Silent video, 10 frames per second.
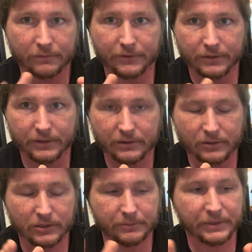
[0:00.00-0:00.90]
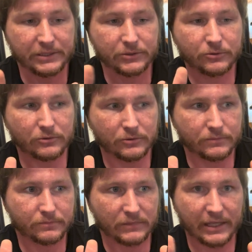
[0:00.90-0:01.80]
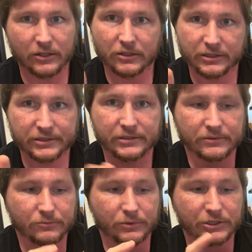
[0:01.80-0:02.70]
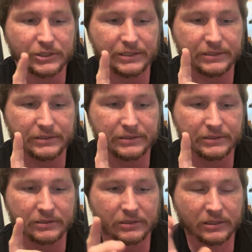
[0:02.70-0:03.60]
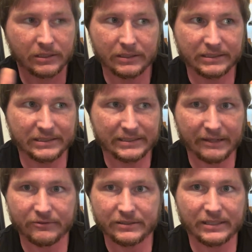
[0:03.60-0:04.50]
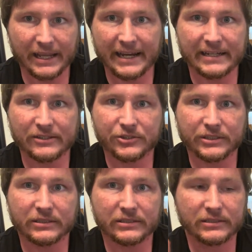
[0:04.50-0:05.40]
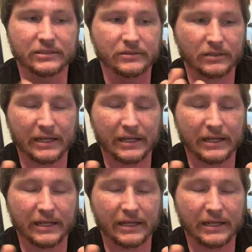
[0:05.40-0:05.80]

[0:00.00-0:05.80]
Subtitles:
or pistol ARs, which is 7 to 8 inches.